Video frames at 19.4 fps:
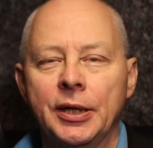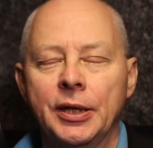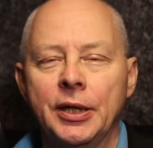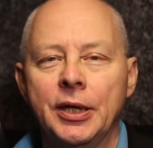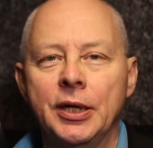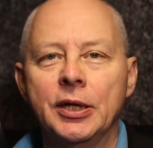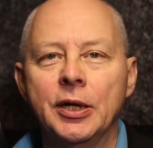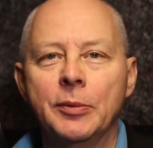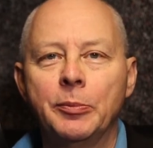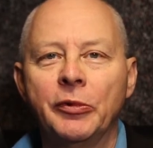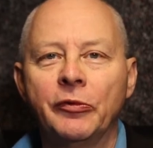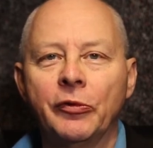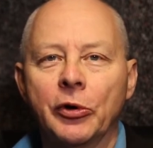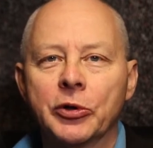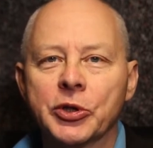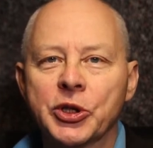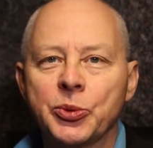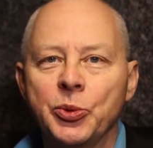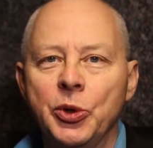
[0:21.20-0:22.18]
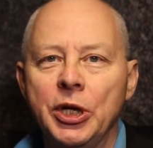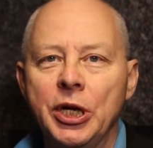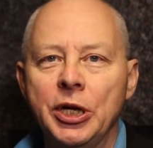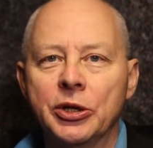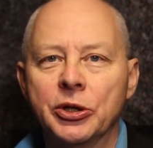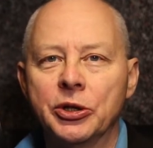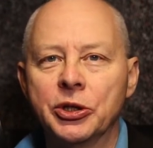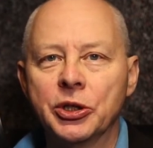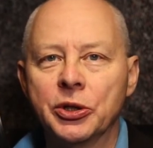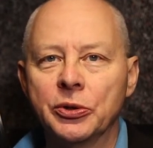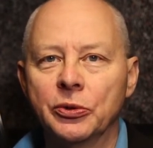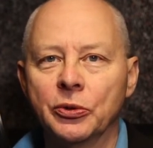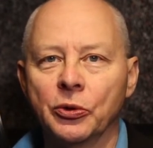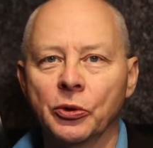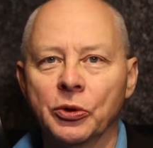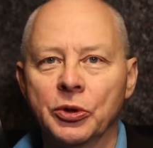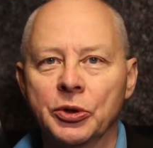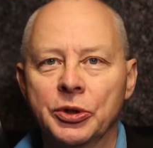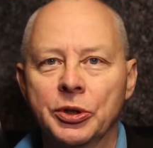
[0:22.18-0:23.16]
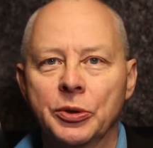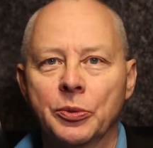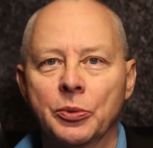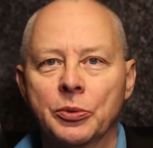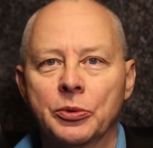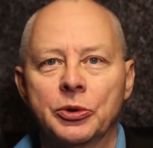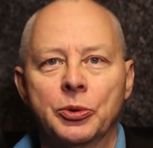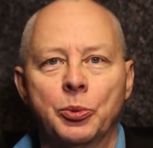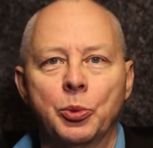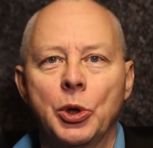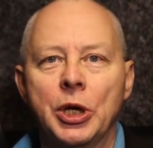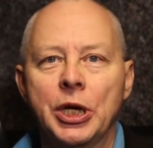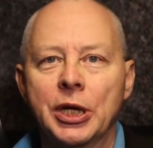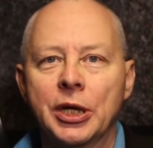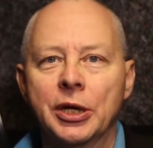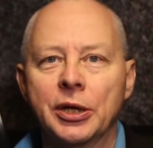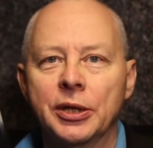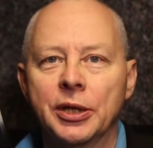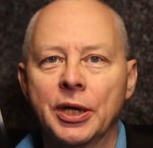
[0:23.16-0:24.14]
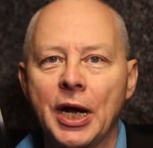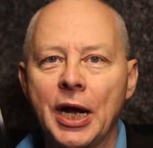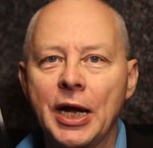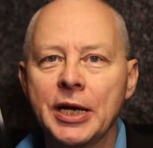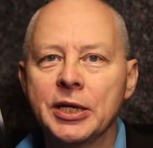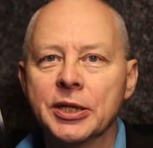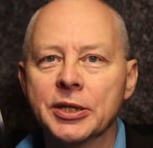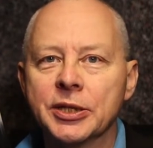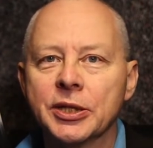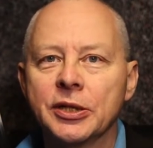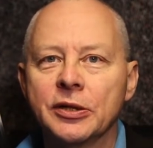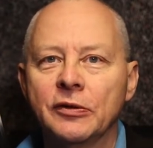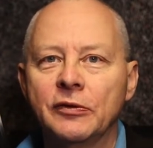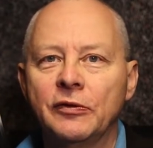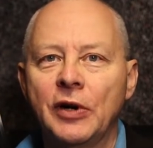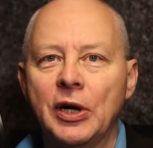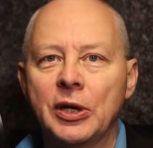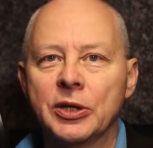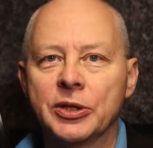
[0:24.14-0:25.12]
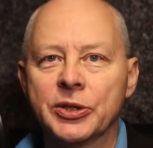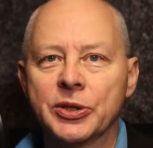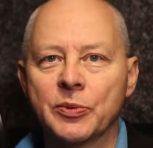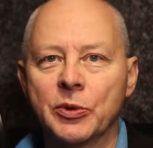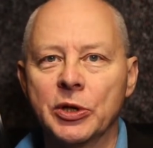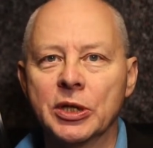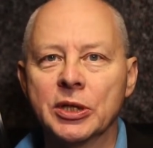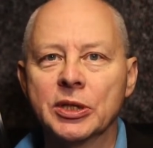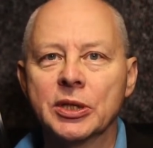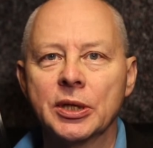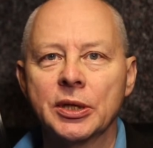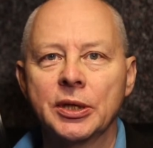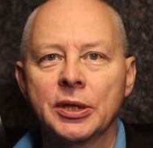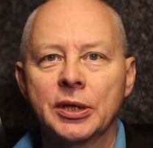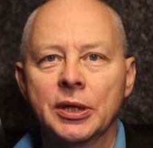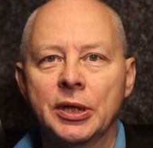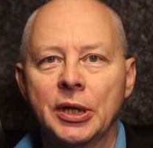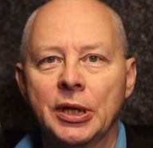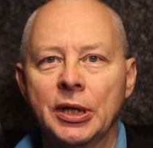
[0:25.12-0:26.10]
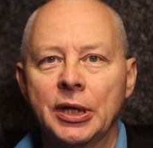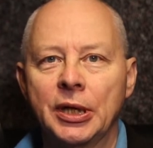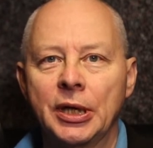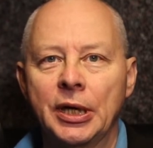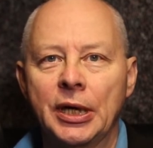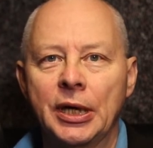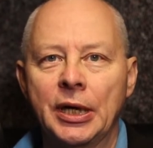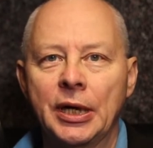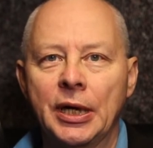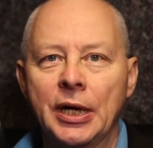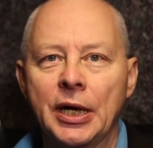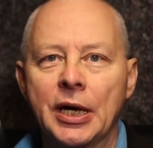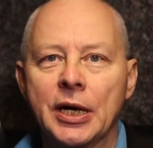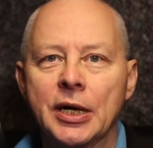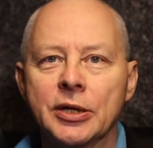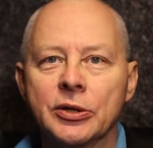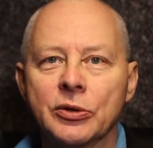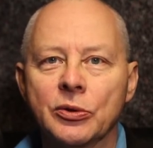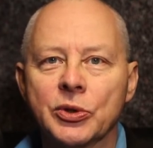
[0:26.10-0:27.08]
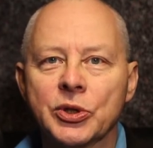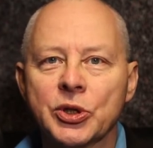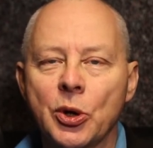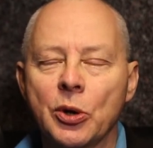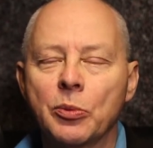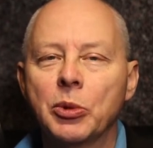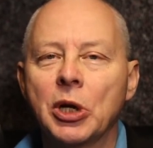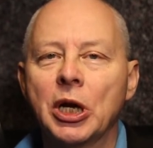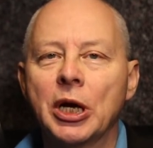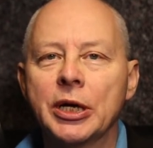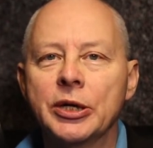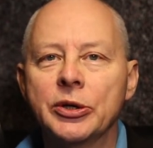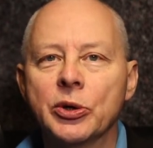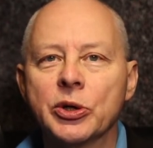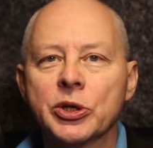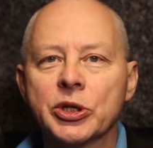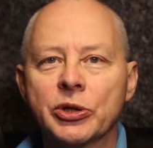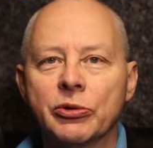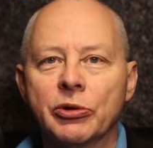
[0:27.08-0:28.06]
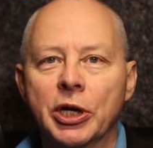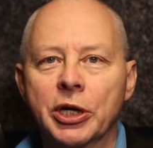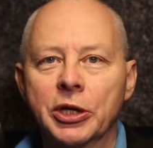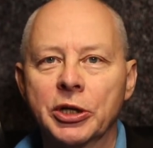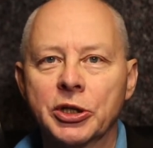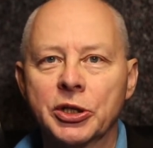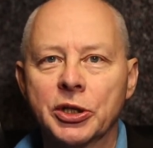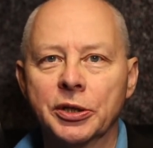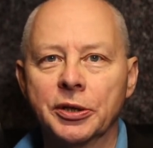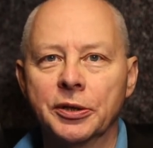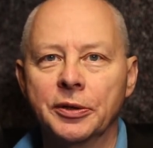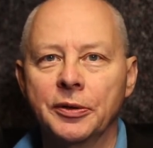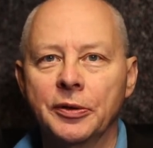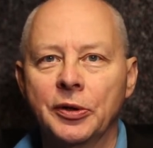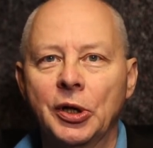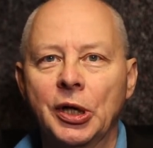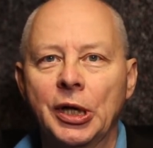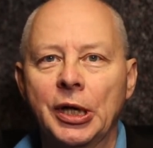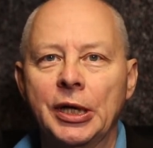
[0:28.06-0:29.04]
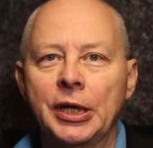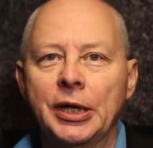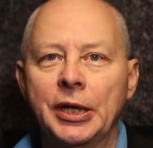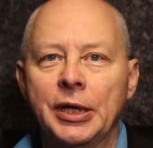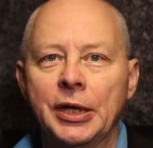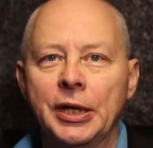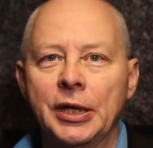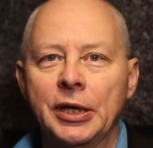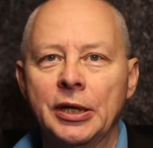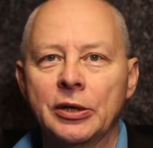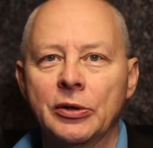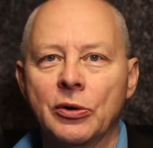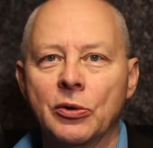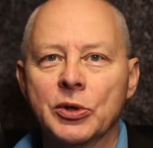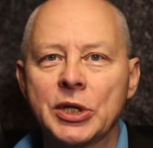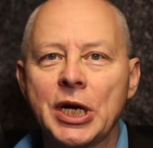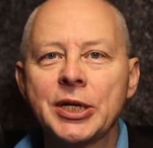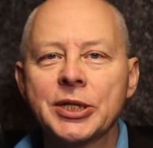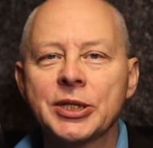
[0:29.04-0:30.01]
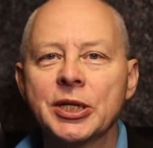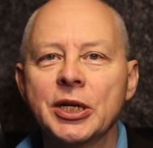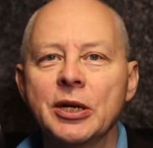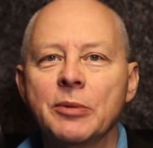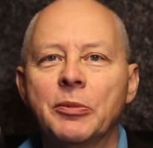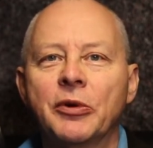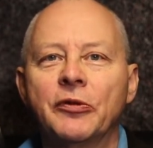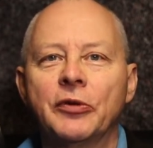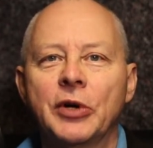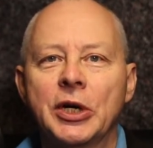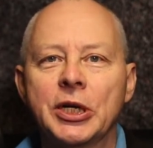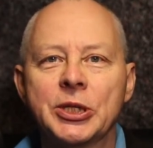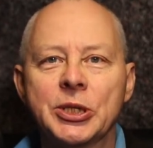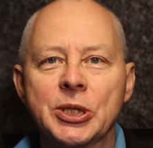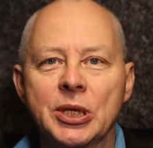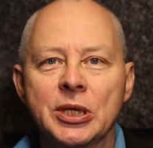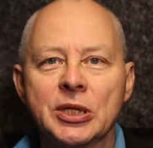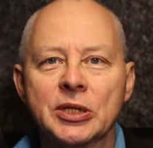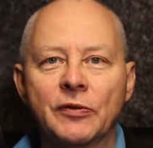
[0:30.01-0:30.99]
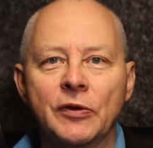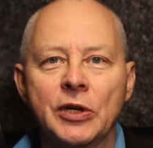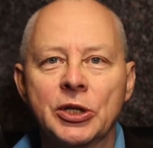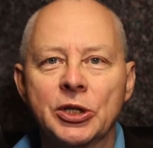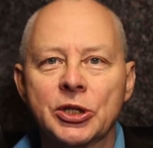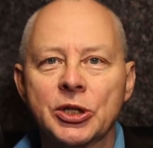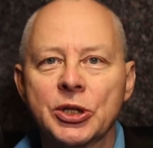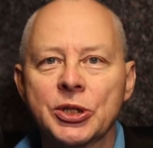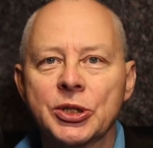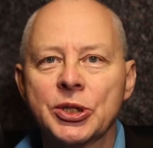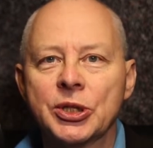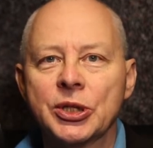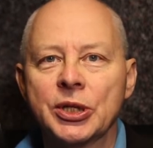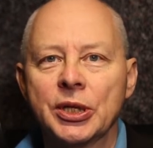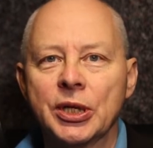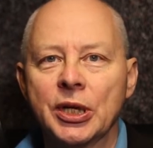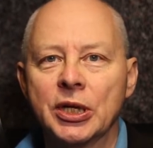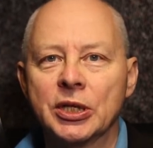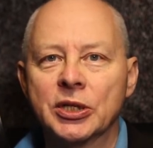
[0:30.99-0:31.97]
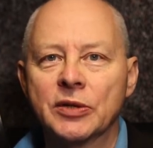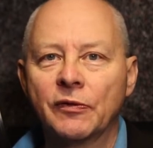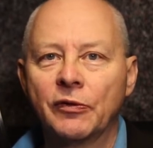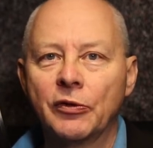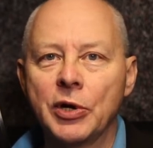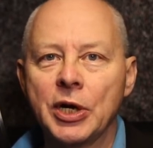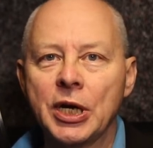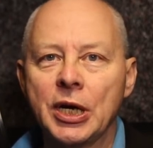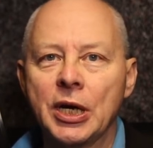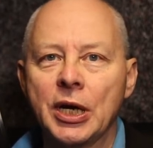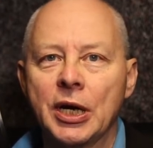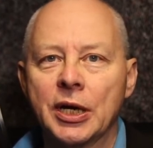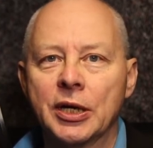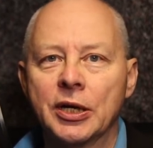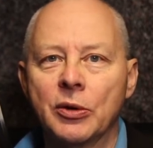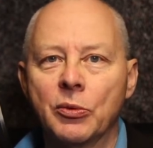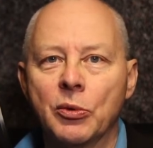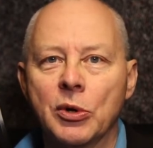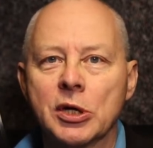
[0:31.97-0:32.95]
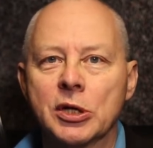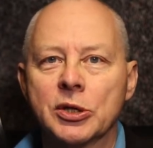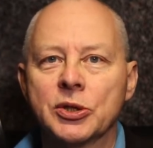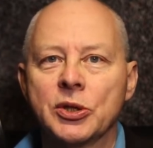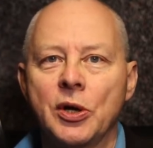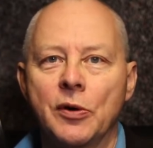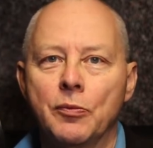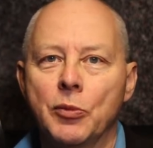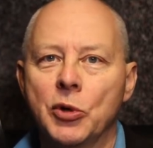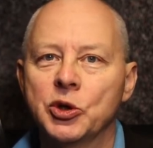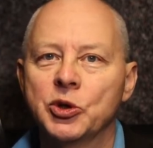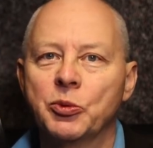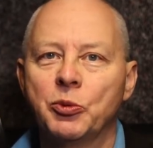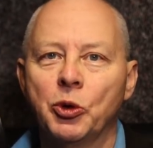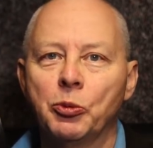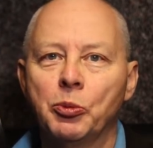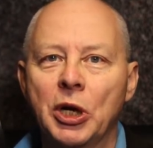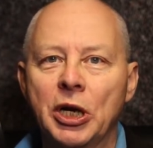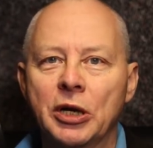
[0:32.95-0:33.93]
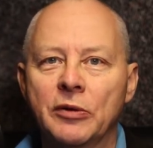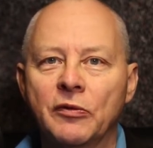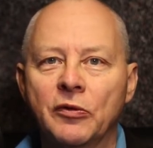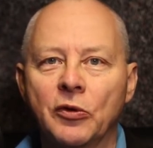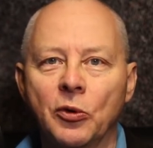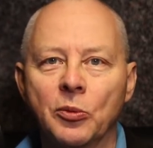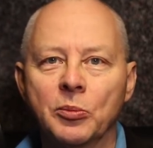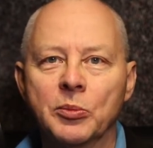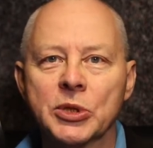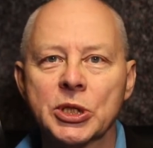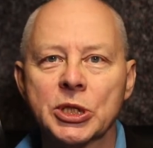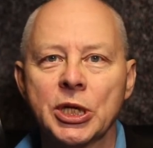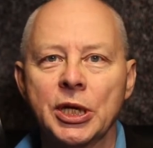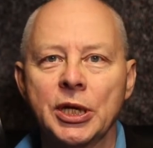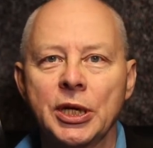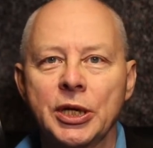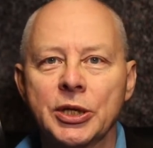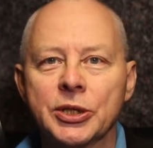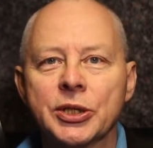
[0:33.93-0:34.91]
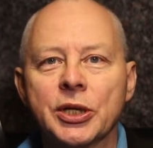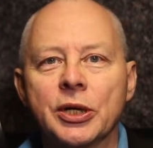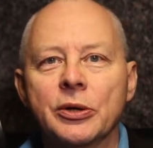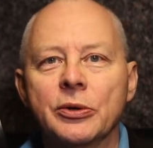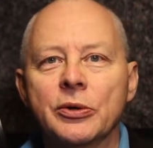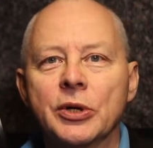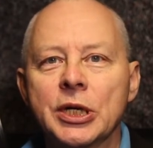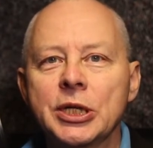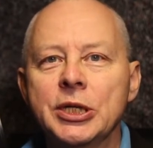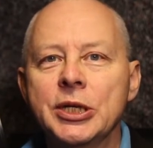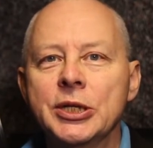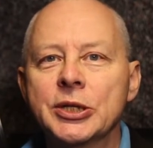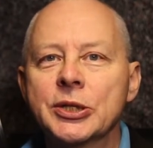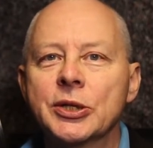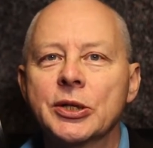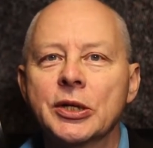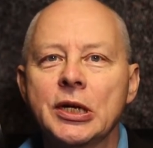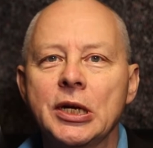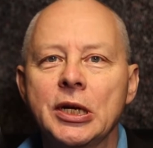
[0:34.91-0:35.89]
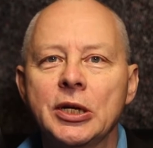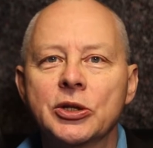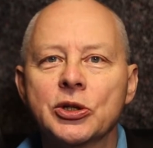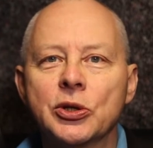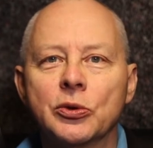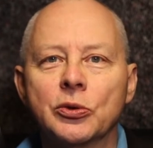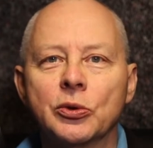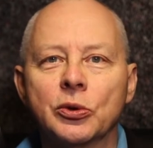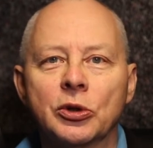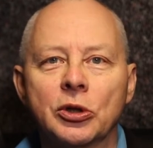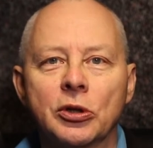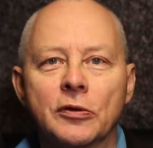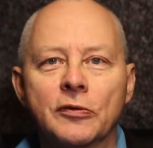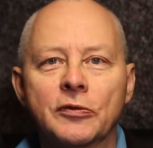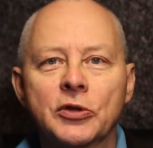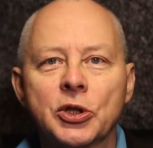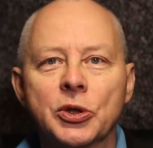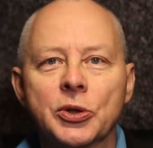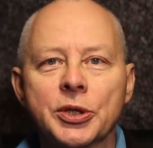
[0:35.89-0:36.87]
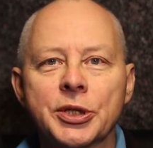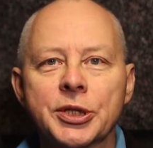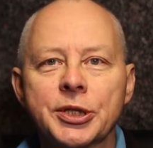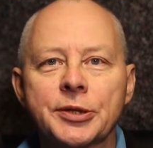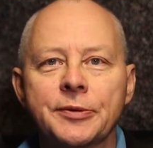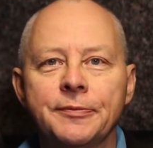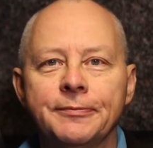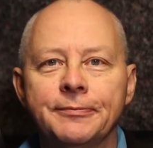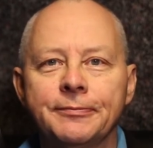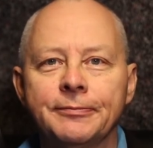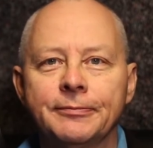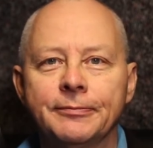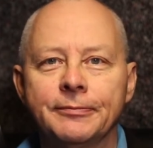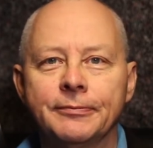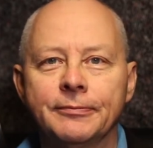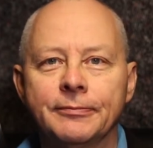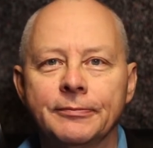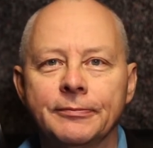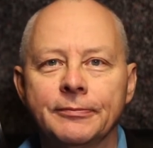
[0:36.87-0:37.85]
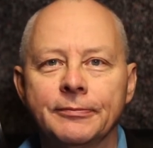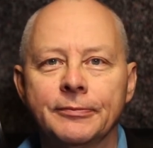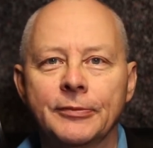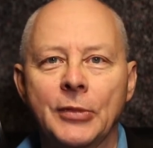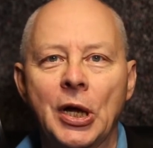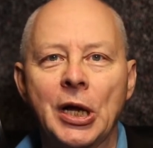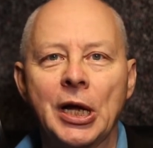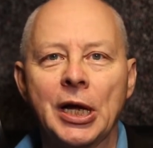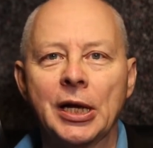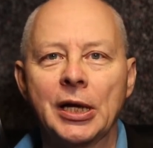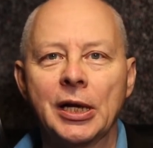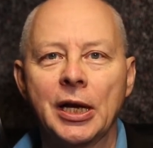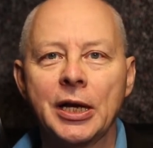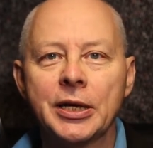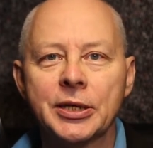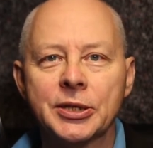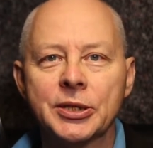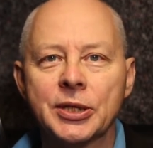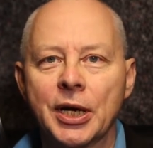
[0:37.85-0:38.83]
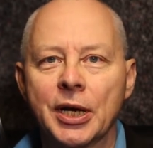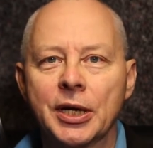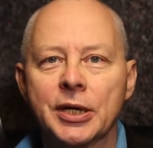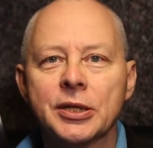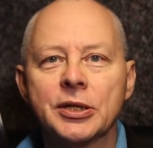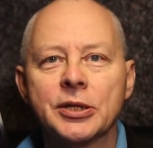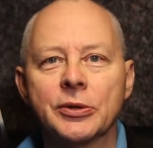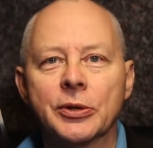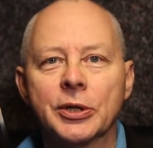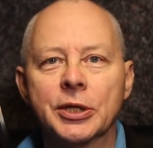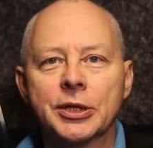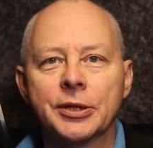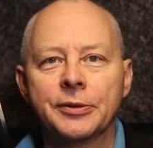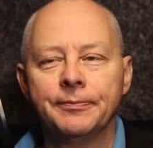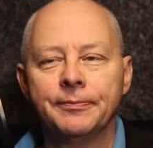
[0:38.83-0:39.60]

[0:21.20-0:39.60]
In Librivox we need a tool that we can edit files with and also apply noise reduction. Audacity provides these features, it's free and it works on multiple platforms, so it is the tool of choice. Let's get to it.